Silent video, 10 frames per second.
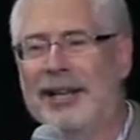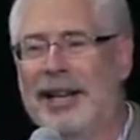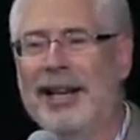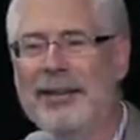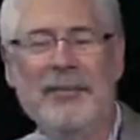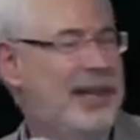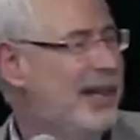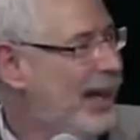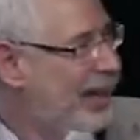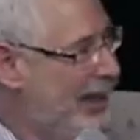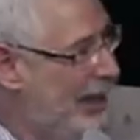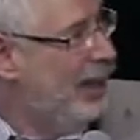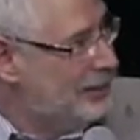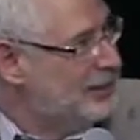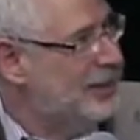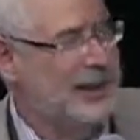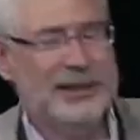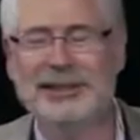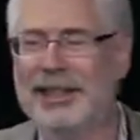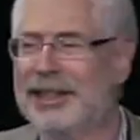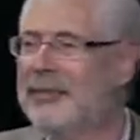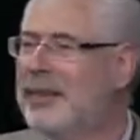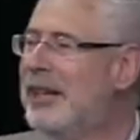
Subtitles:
And literally,